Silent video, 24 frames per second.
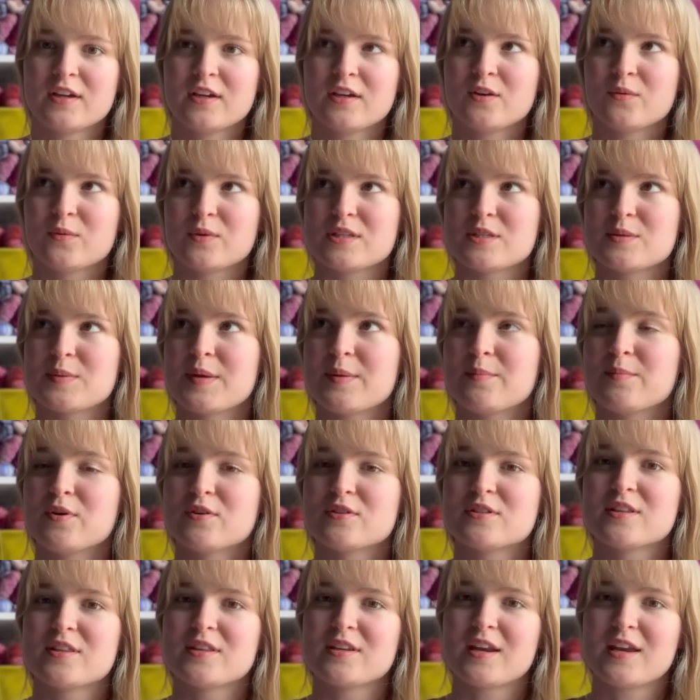We spent
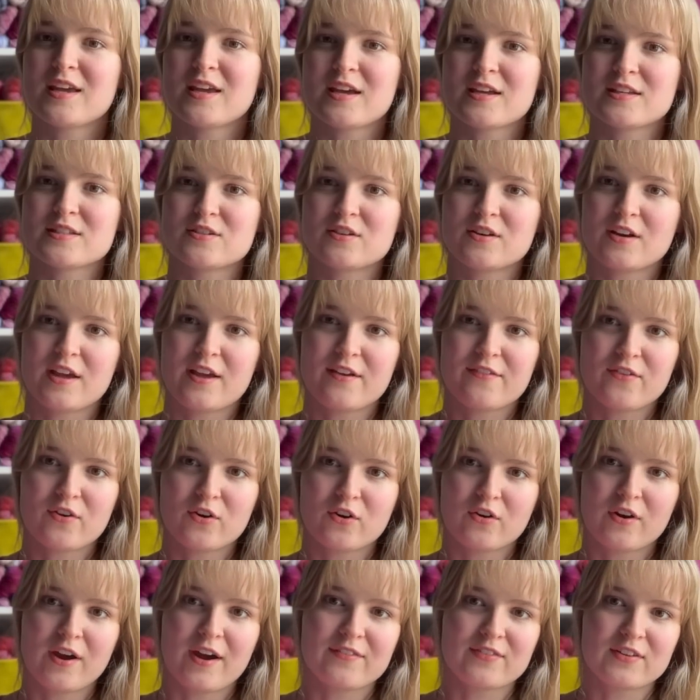most of the day yesterday
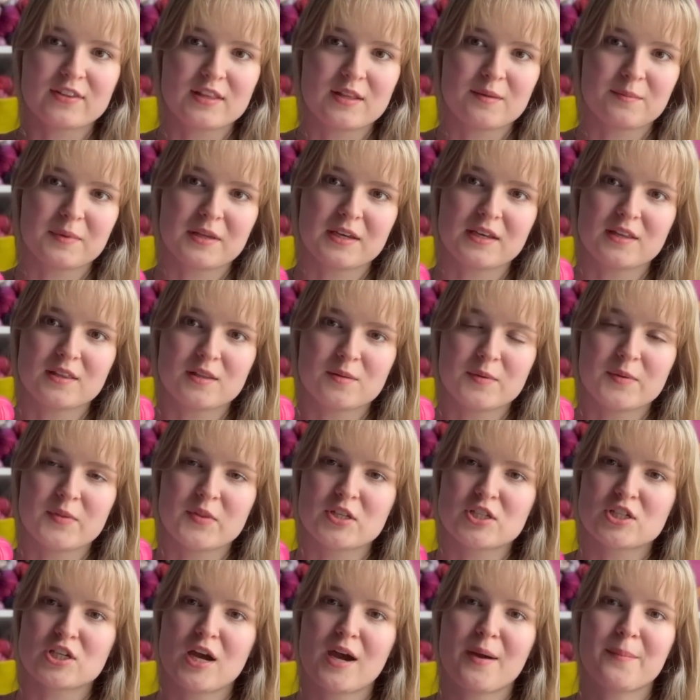photographing them, getting them in the
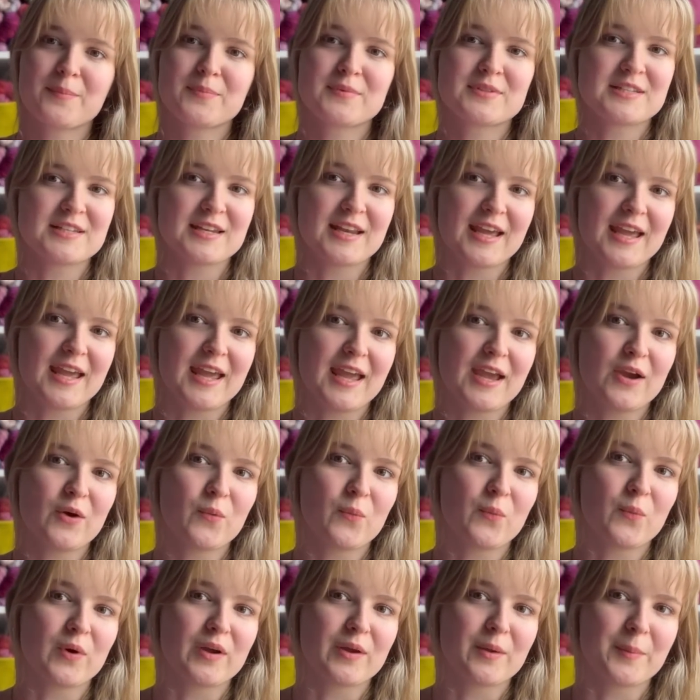shop. Today
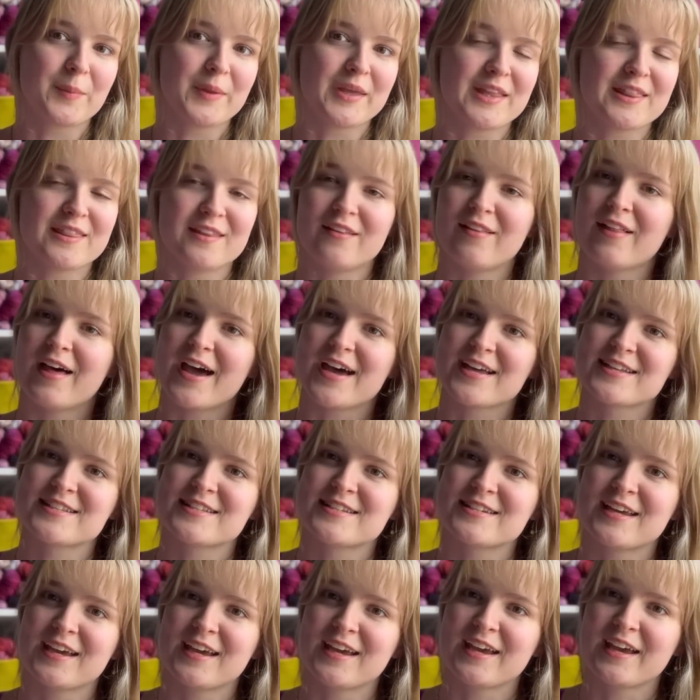will be the
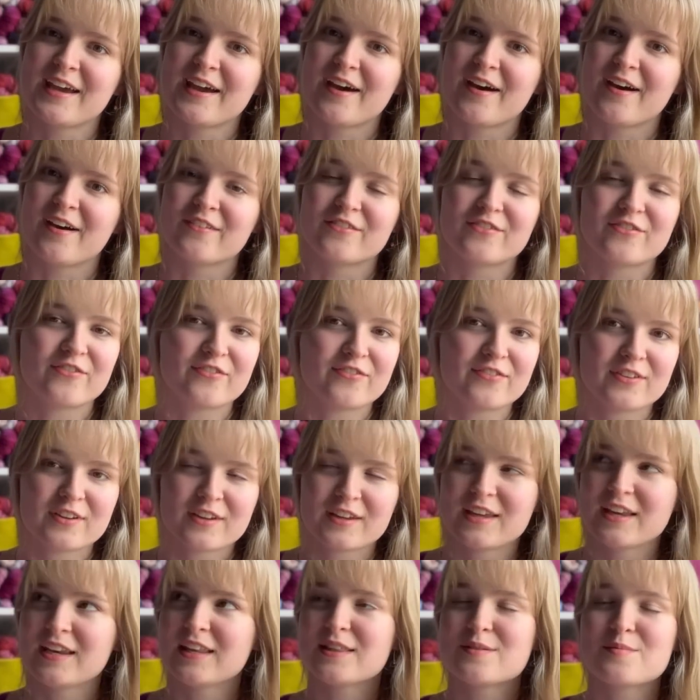last day of
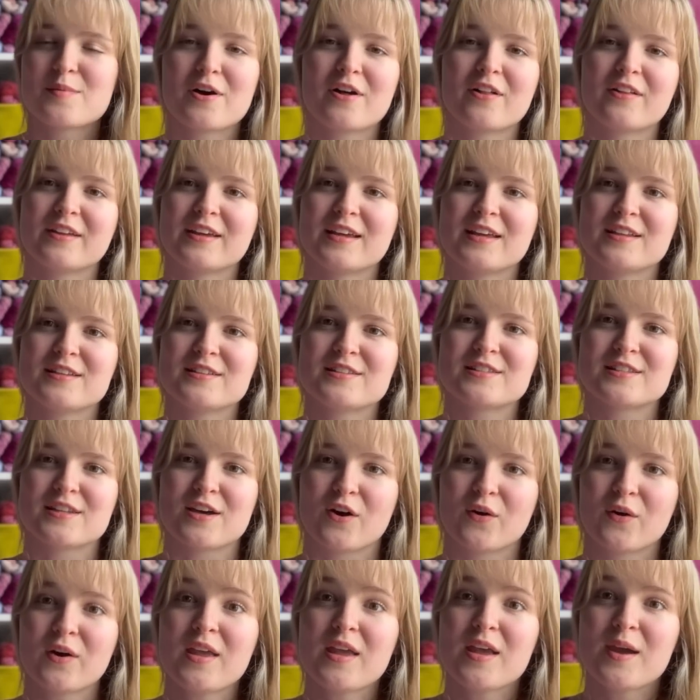getting them all in.
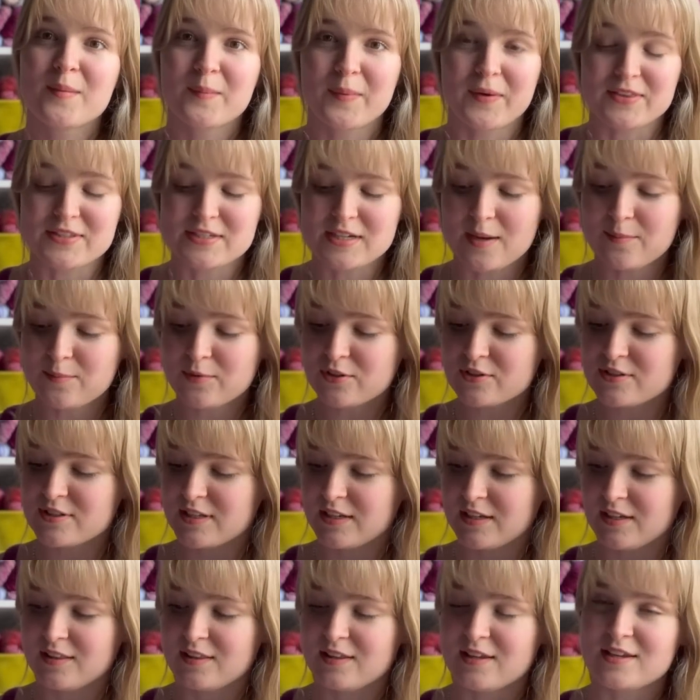So by the time you're
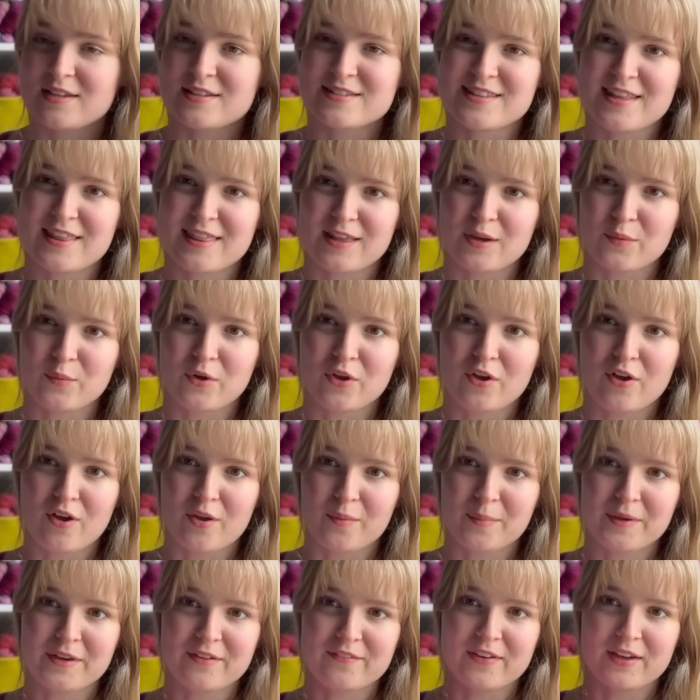seeing this, they will all
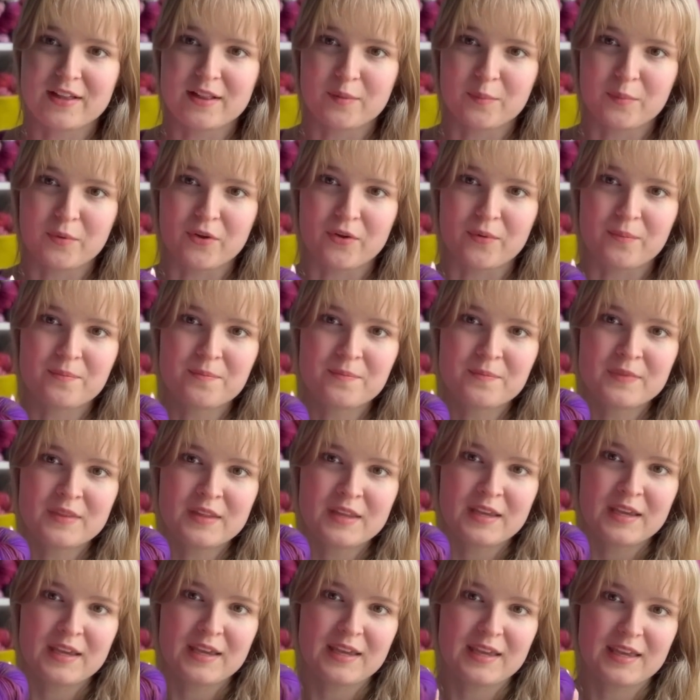be available.
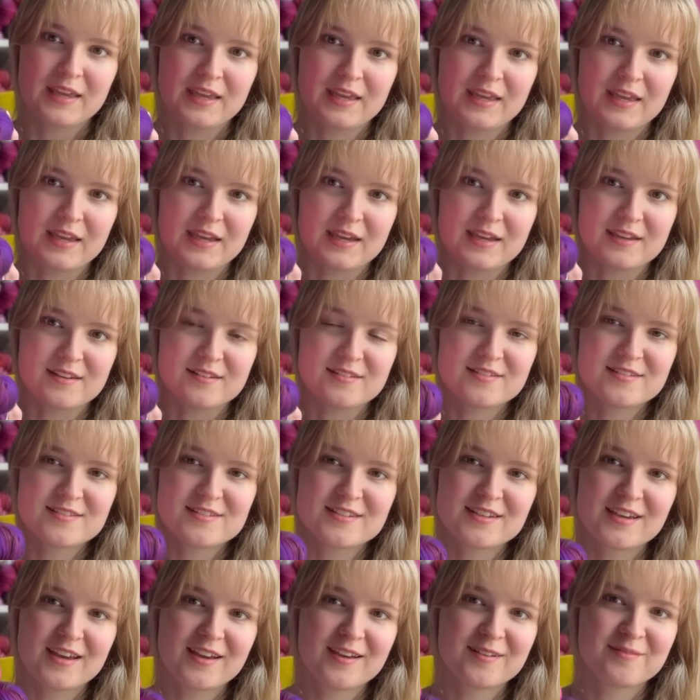And
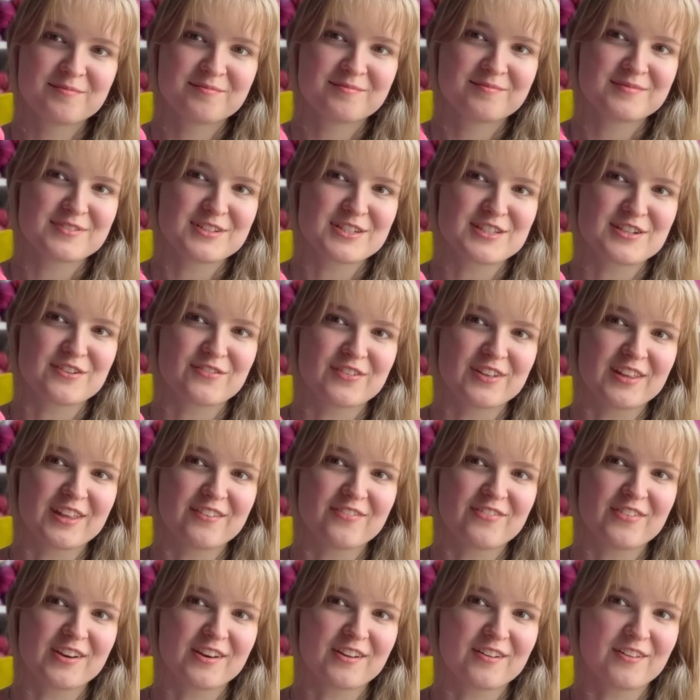yeah, just a really
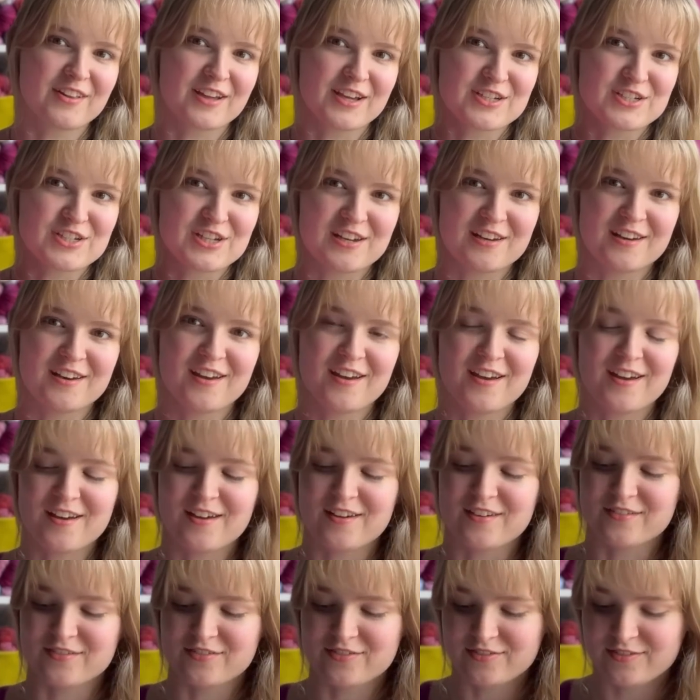fun collection
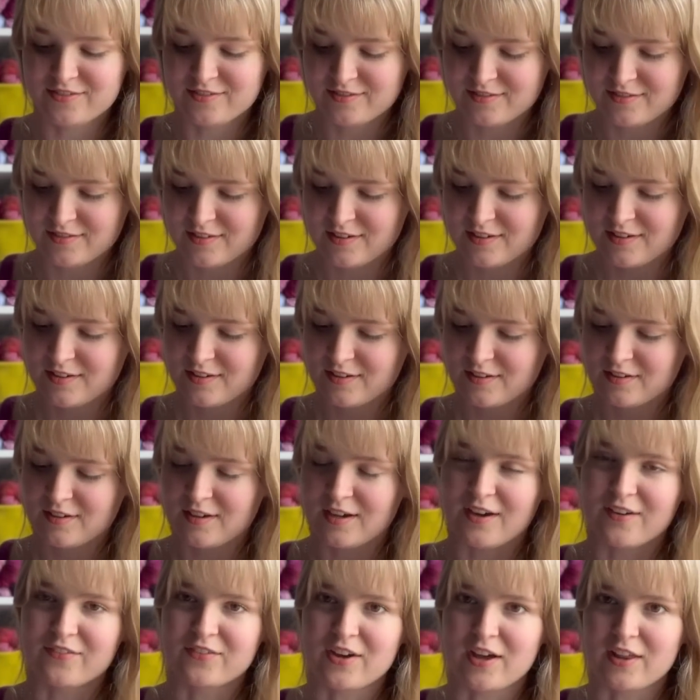of
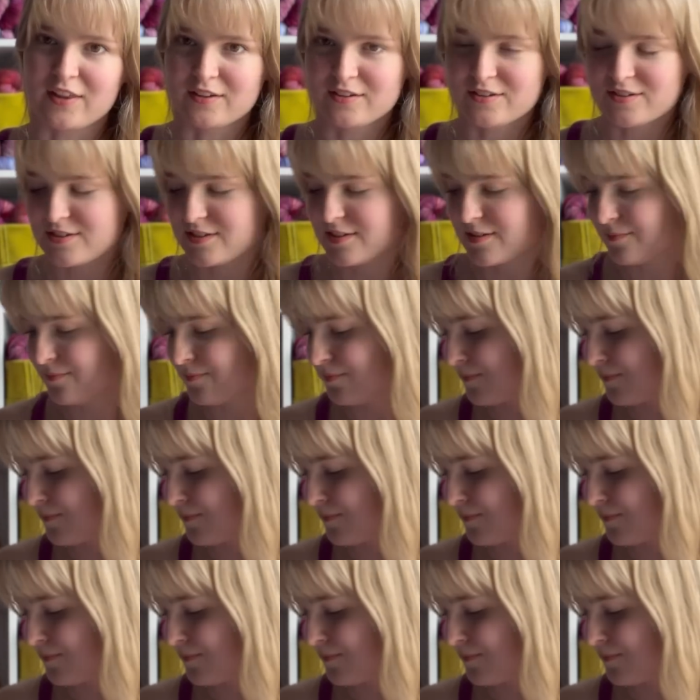colors.